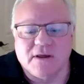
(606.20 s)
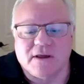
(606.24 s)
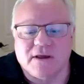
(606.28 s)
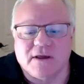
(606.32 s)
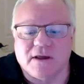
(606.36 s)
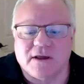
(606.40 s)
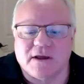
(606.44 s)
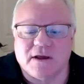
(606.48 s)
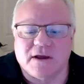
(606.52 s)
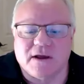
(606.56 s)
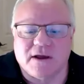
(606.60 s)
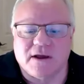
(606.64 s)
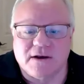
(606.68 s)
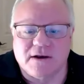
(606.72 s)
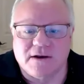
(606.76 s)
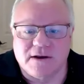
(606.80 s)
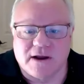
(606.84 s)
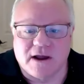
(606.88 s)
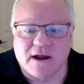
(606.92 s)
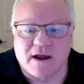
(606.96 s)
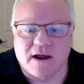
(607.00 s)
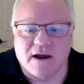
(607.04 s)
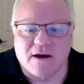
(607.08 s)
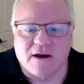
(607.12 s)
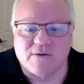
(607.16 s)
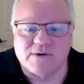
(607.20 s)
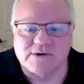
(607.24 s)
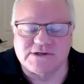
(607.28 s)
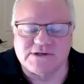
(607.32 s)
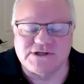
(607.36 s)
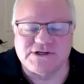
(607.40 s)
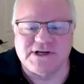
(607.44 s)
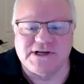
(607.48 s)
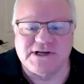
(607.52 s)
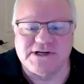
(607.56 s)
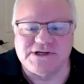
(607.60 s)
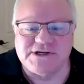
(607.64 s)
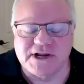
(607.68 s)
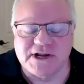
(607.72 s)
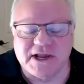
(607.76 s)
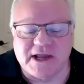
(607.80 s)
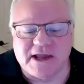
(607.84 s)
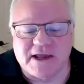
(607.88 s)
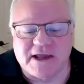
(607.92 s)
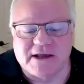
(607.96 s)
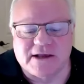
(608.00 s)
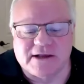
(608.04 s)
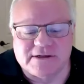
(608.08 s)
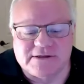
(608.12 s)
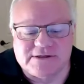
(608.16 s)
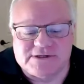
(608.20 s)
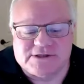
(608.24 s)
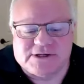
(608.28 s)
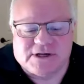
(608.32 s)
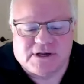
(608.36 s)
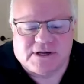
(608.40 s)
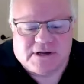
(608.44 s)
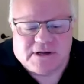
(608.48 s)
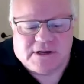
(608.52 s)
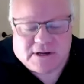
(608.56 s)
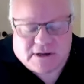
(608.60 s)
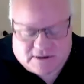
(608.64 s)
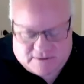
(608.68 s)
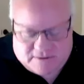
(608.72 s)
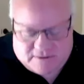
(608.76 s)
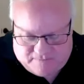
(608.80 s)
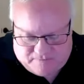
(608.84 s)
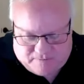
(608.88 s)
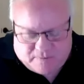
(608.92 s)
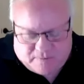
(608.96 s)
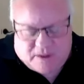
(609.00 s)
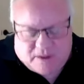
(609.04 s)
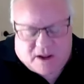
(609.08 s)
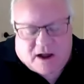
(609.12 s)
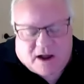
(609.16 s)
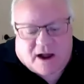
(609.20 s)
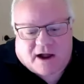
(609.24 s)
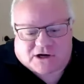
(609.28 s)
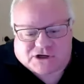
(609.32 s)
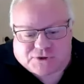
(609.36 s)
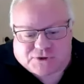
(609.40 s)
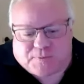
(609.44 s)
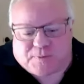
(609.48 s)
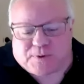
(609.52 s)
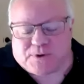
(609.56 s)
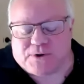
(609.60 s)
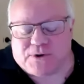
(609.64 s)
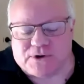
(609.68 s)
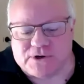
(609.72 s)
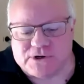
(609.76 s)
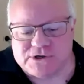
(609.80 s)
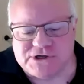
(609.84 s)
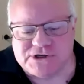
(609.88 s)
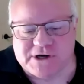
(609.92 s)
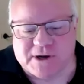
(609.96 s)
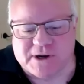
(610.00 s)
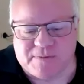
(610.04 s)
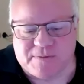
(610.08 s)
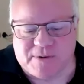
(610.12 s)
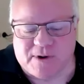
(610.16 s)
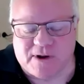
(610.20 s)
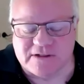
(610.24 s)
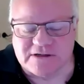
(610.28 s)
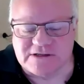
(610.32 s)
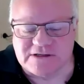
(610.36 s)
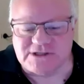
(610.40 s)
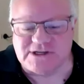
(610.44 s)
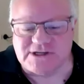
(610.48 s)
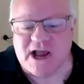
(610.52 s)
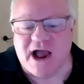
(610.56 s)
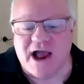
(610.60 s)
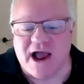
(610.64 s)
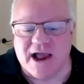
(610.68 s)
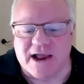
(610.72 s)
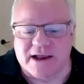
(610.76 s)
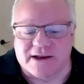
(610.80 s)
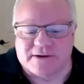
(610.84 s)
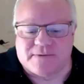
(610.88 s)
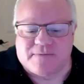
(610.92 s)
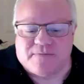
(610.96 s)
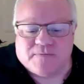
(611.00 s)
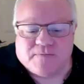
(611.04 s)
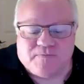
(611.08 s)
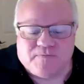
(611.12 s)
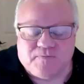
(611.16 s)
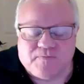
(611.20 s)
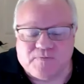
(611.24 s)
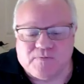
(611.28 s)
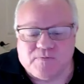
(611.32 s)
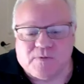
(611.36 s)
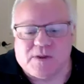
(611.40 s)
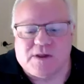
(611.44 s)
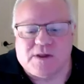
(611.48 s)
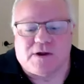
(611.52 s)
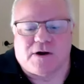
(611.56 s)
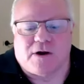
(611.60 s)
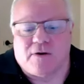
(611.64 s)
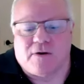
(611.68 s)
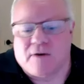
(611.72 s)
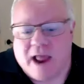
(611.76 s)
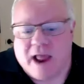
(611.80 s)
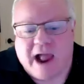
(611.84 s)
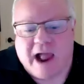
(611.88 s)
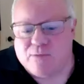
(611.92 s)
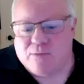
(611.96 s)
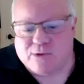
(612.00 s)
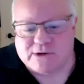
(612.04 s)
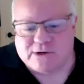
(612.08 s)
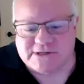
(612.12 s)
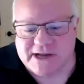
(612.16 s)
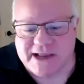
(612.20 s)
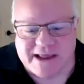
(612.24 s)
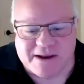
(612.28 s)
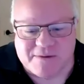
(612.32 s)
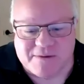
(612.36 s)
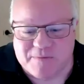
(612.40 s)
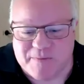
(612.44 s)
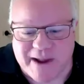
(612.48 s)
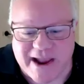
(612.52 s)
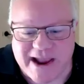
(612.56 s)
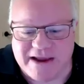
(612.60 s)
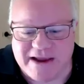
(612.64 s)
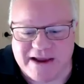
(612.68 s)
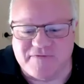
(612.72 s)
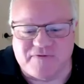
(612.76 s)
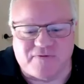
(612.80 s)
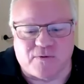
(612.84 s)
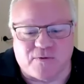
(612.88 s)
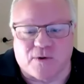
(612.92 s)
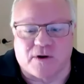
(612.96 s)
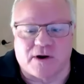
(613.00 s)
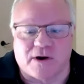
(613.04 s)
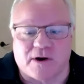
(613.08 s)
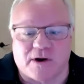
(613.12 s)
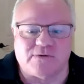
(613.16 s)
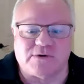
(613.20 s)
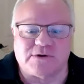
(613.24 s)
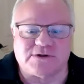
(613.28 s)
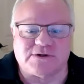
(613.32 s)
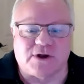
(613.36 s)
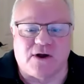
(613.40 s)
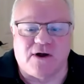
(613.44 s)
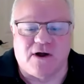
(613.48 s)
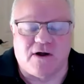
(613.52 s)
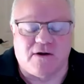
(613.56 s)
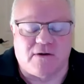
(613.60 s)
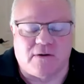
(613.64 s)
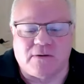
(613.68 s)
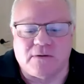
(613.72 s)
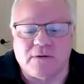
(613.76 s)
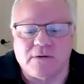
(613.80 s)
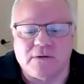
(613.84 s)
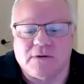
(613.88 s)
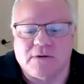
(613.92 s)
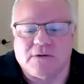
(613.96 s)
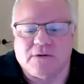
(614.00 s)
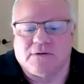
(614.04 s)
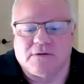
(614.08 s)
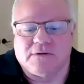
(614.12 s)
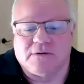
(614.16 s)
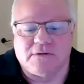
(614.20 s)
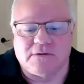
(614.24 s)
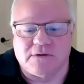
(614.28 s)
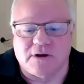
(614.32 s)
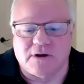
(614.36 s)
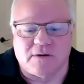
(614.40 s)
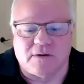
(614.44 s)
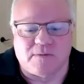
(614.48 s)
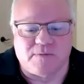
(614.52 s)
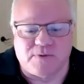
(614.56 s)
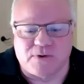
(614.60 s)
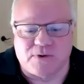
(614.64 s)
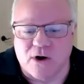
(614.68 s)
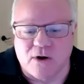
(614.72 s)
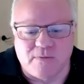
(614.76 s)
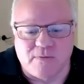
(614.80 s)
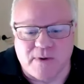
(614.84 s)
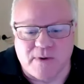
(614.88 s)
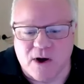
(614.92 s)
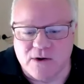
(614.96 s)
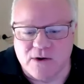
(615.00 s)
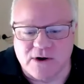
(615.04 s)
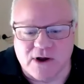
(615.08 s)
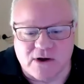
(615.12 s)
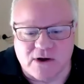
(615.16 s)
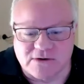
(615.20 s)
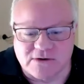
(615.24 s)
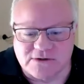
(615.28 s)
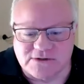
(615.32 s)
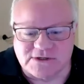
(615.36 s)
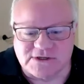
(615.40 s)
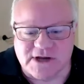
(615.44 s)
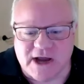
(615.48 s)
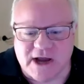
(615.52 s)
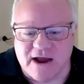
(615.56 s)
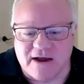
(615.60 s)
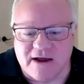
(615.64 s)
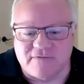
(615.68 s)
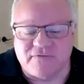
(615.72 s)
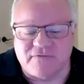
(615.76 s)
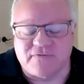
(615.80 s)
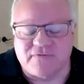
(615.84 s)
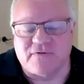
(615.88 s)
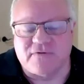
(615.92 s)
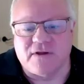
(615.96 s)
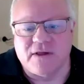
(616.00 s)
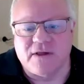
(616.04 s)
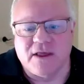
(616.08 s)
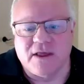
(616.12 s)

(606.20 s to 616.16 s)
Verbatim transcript: and I was teaching kids entrepreneurship on the side. You know, I wasn't getting paid for it. It was all, you know, pro bono stuff.